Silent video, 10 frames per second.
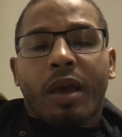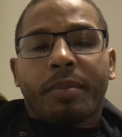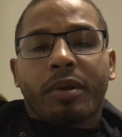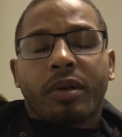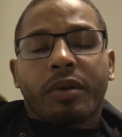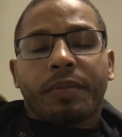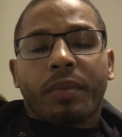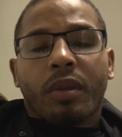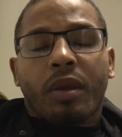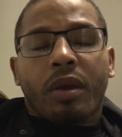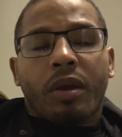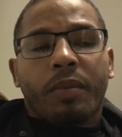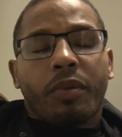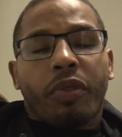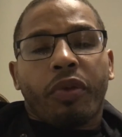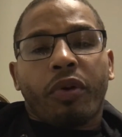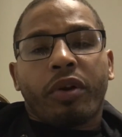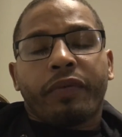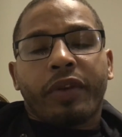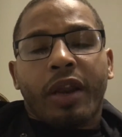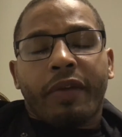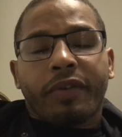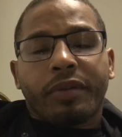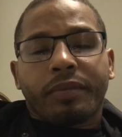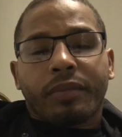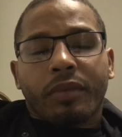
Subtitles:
I'm the 3rd of 11,